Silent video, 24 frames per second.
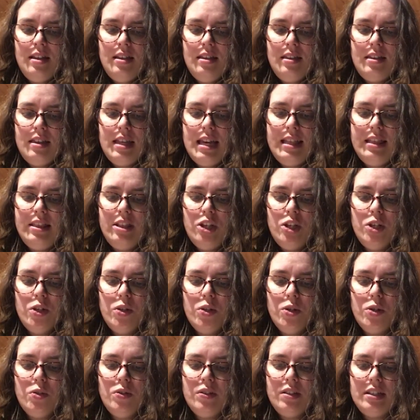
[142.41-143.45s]
Then the
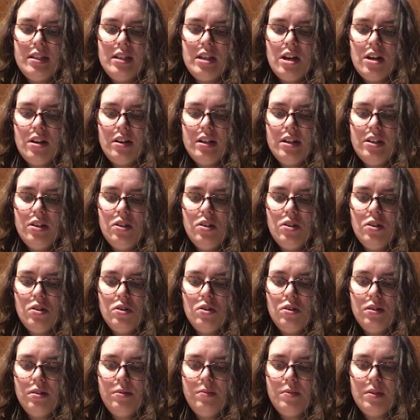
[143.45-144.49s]
Whos, young and
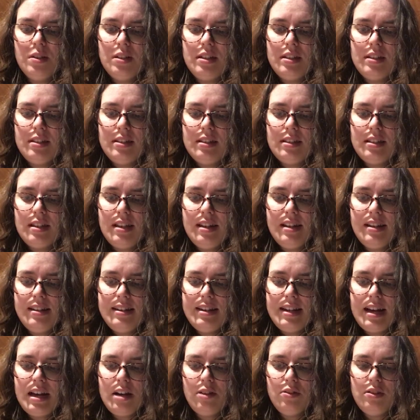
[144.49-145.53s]
old, would sit
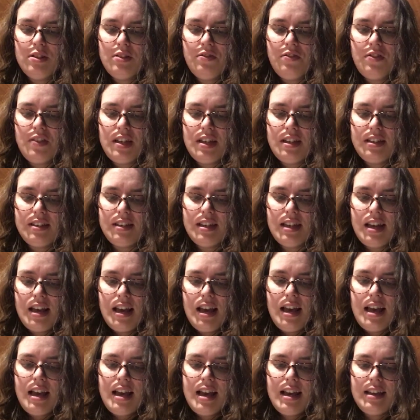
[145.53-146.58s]
down to feast,
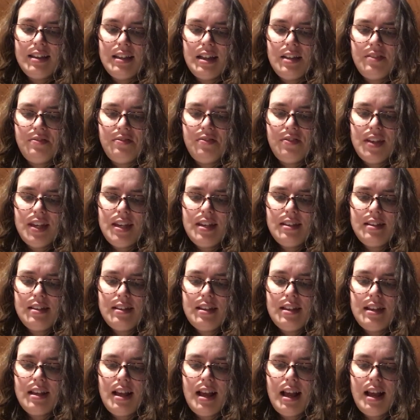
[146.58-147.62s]
and they'd
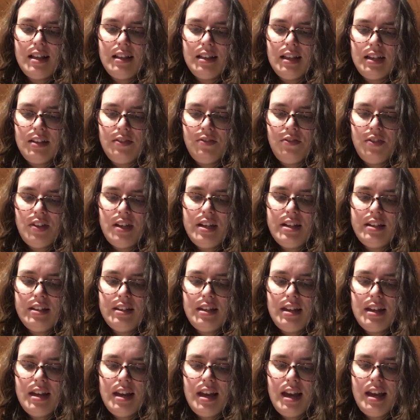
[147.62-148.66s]
feast, and they'd
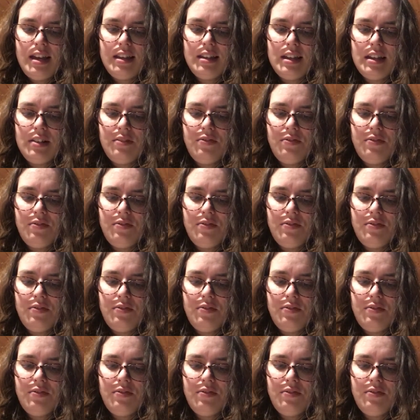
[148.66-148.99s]
feast, and they'd